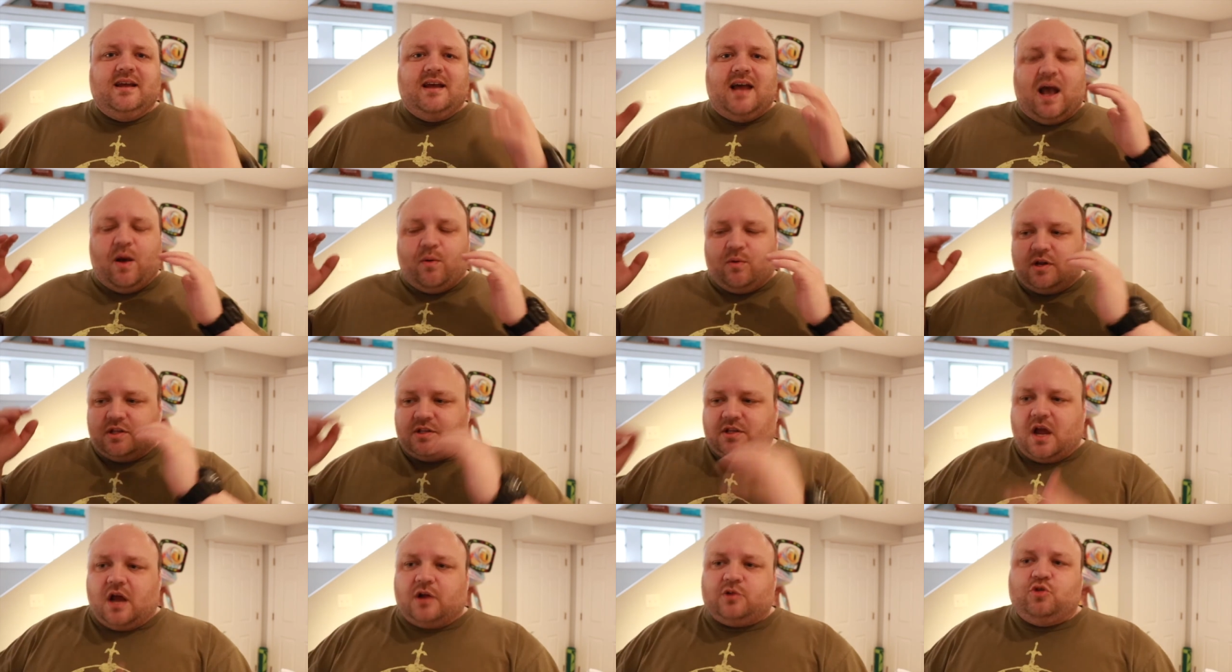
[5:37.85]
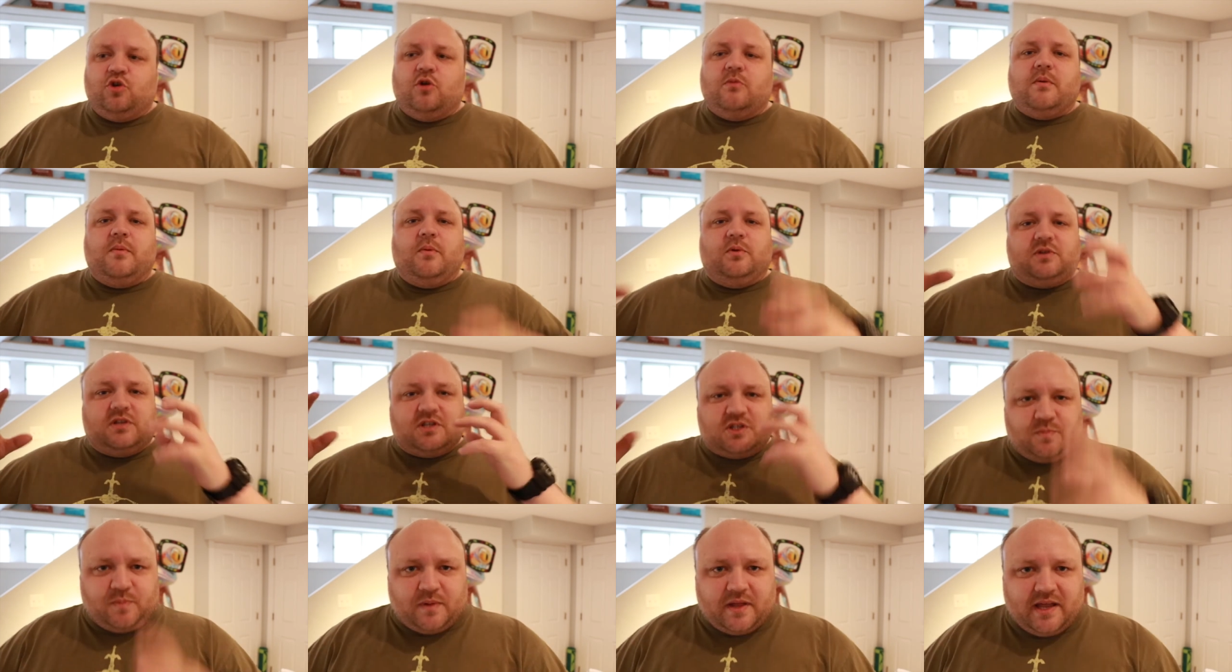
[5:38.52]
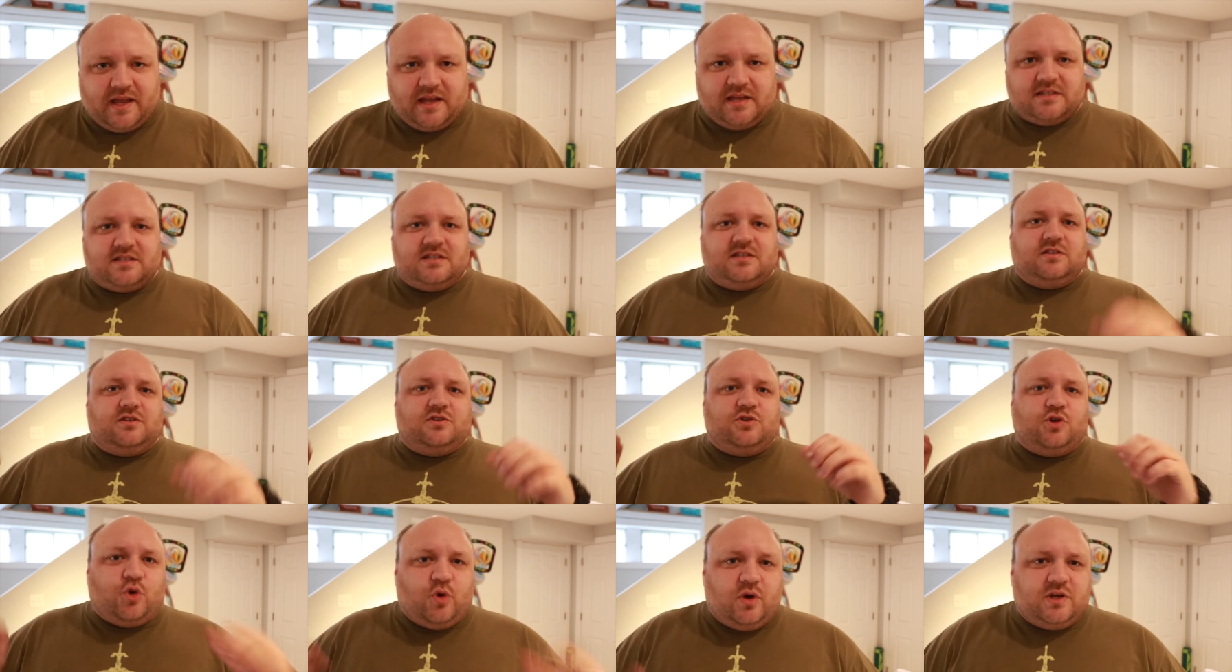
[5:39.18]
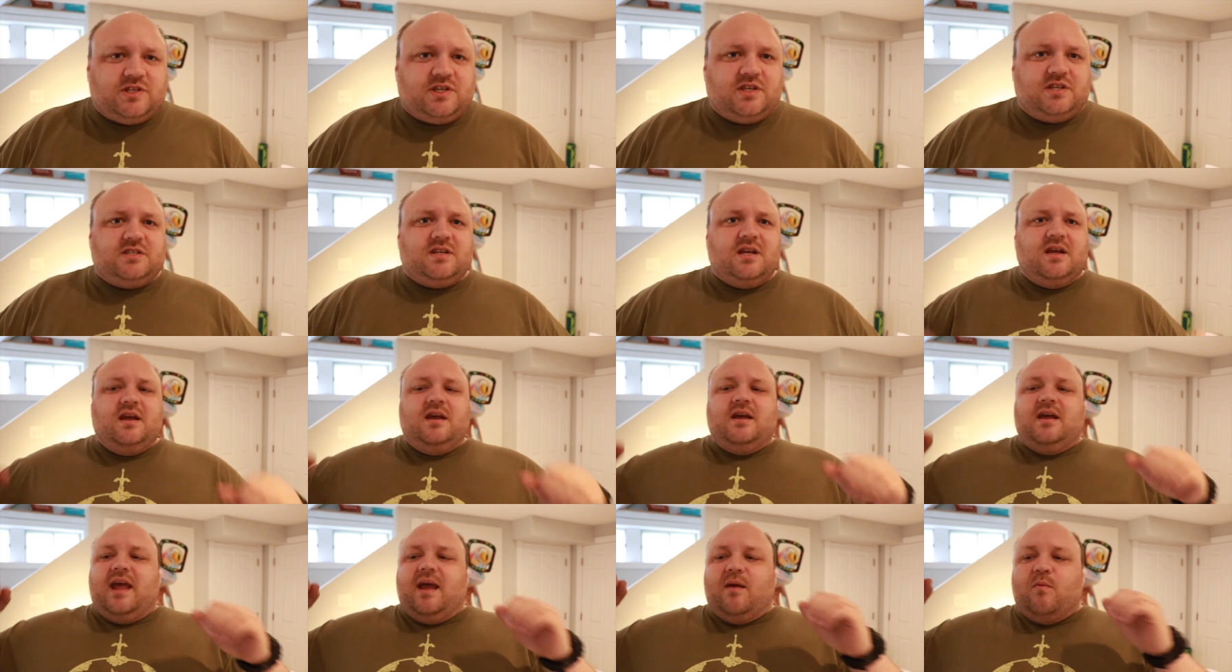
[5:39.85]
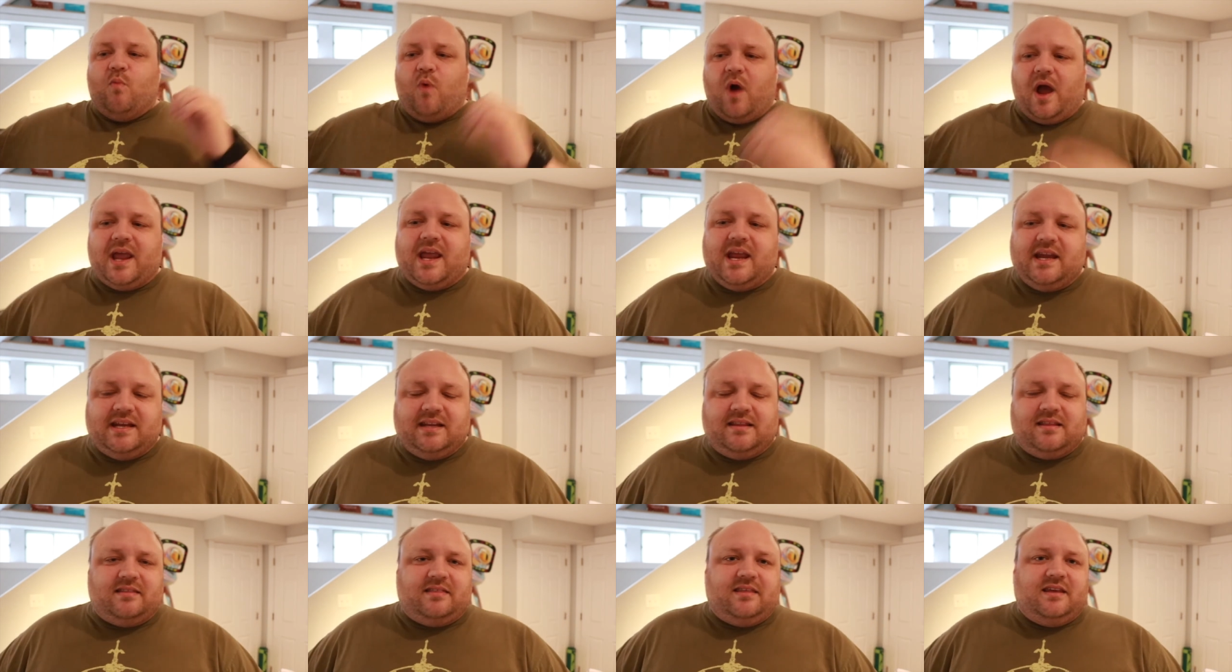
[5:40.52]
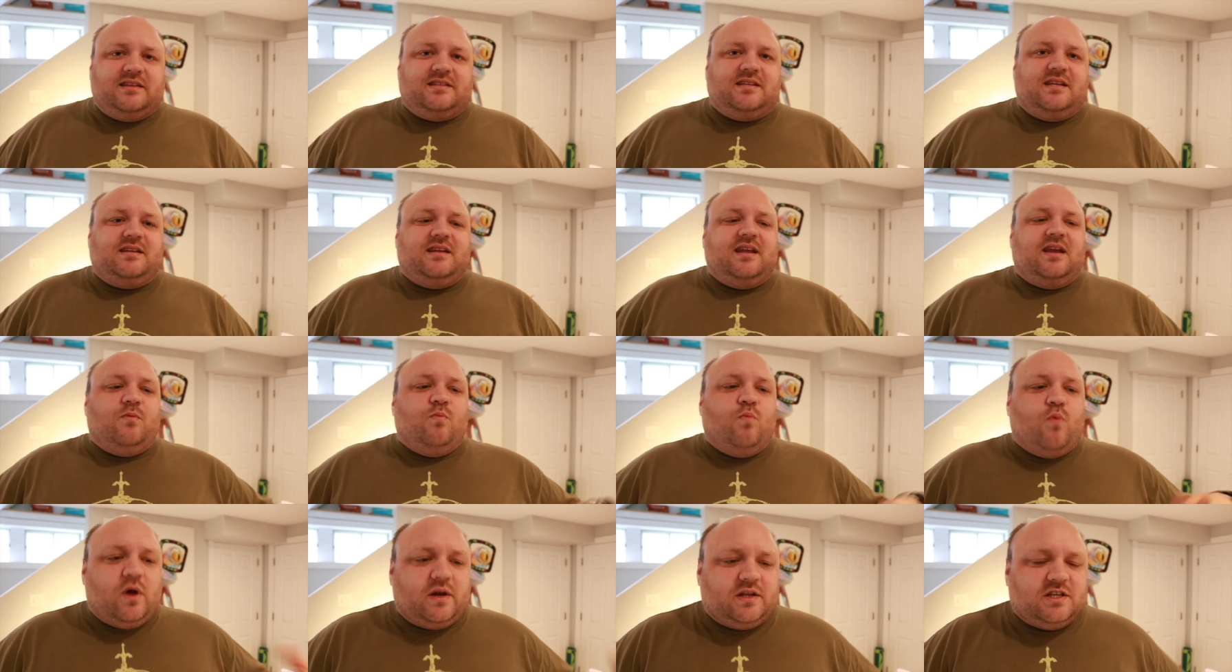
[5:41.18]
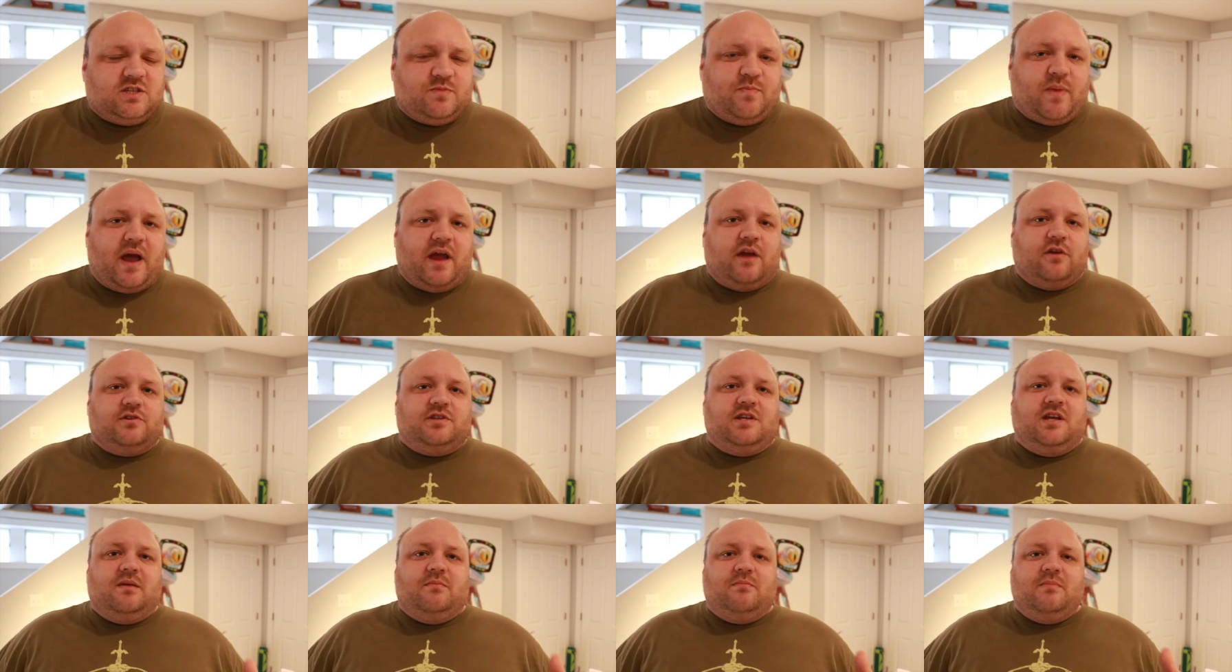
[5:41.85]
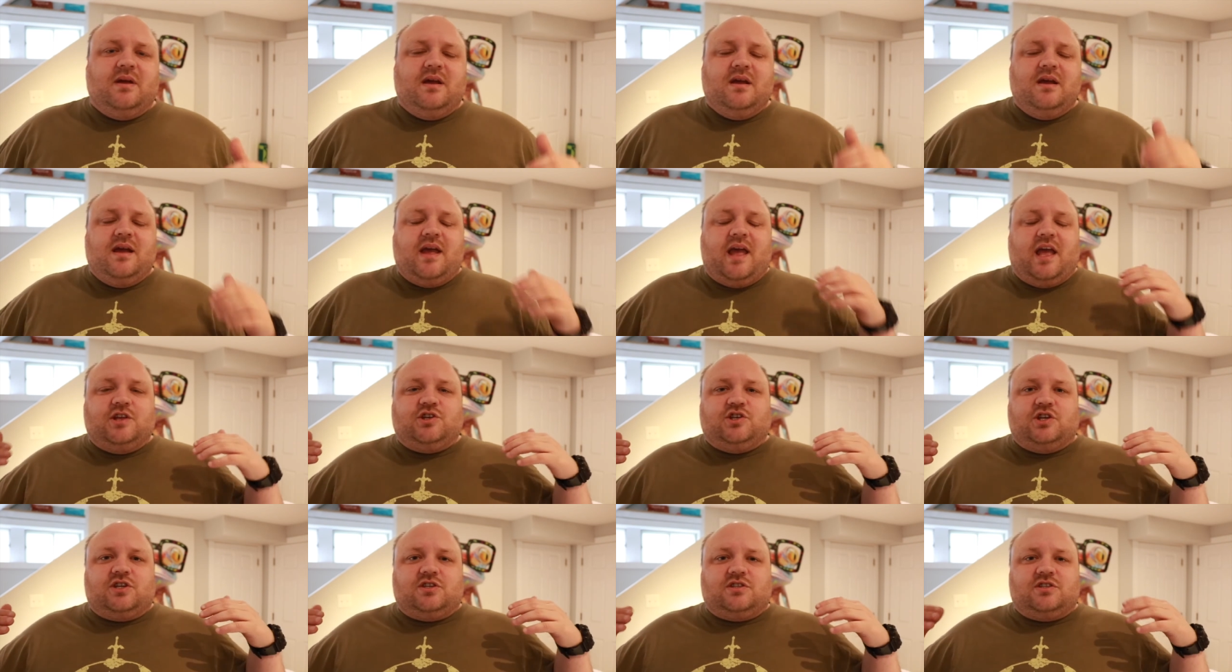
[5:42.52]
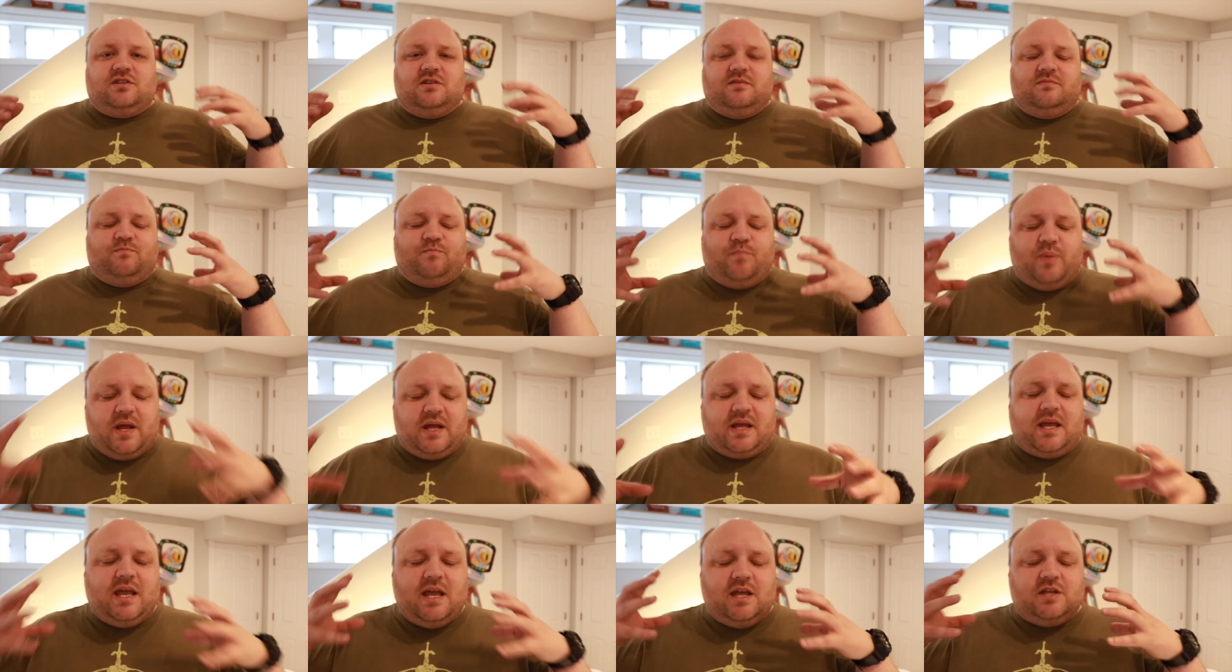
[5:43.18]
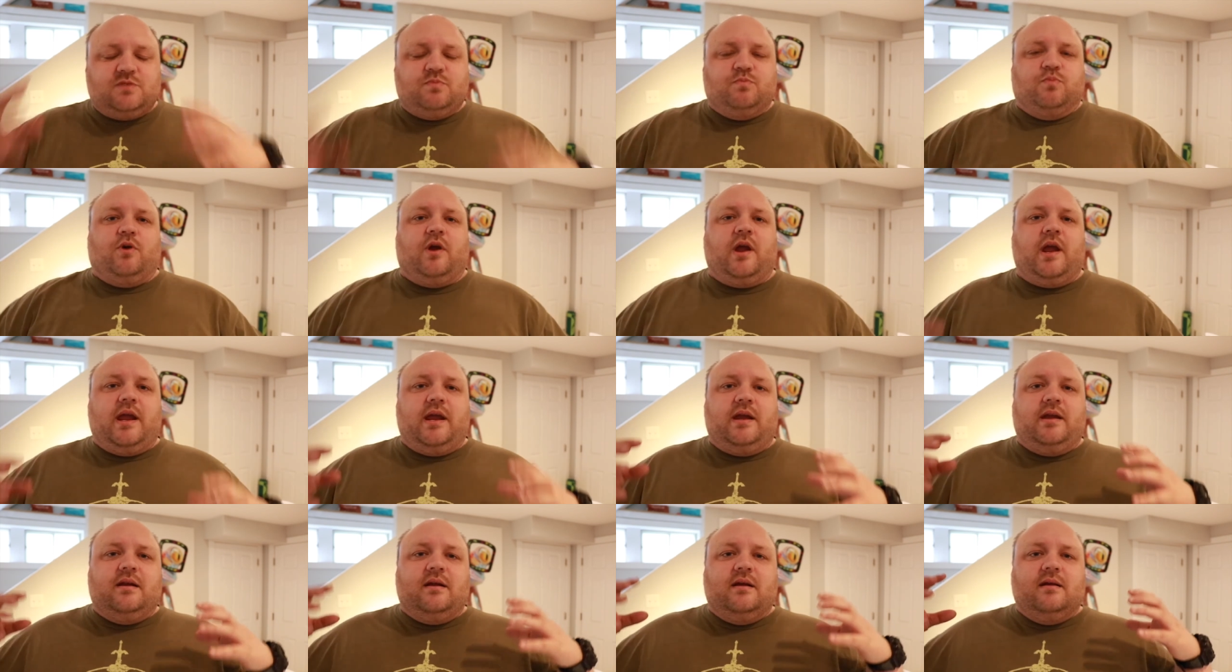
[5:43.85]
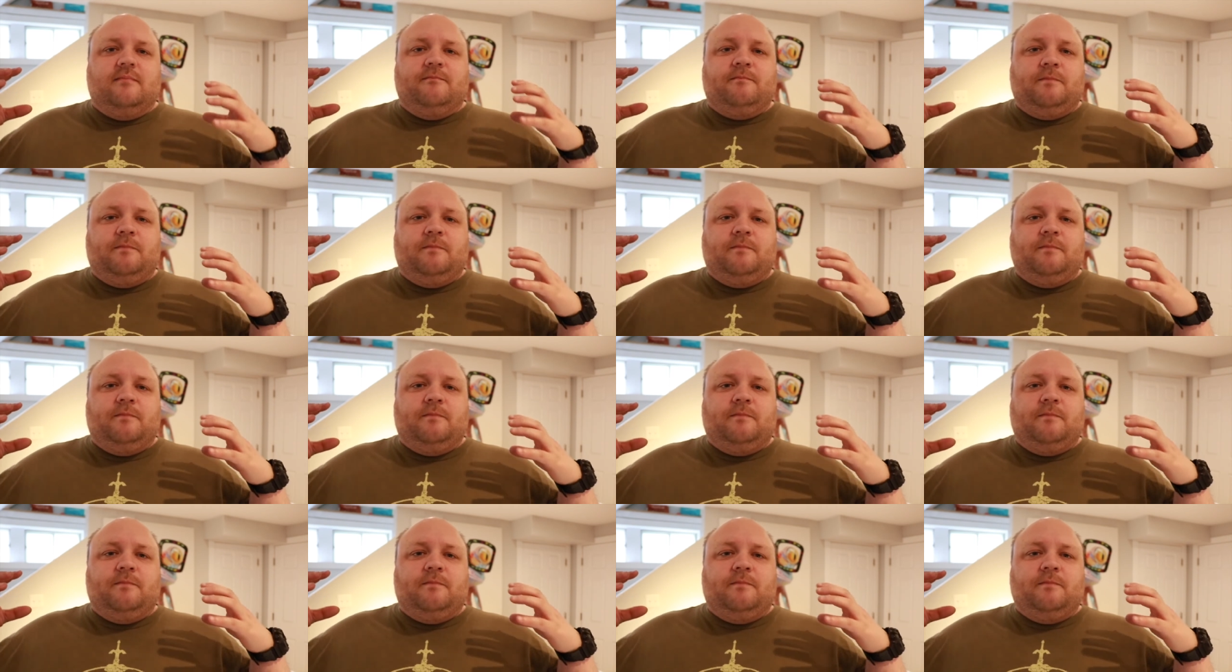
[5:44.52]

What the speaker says: I want to talk to him about displays and choices and why he did the things he did and what inspires him, and just pick his brain